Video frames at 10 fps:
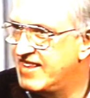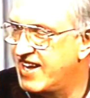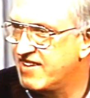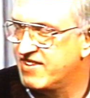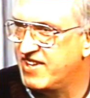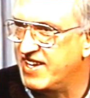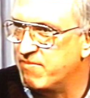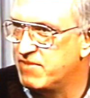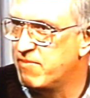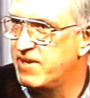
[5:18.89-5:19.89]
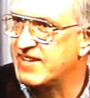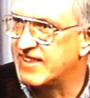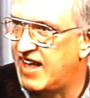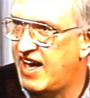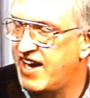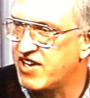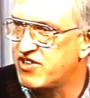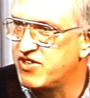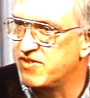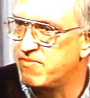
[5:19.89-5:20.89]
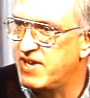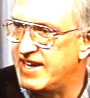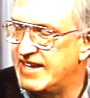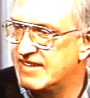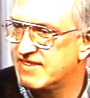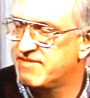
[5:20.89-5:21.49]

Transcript: that the big lie couldn't be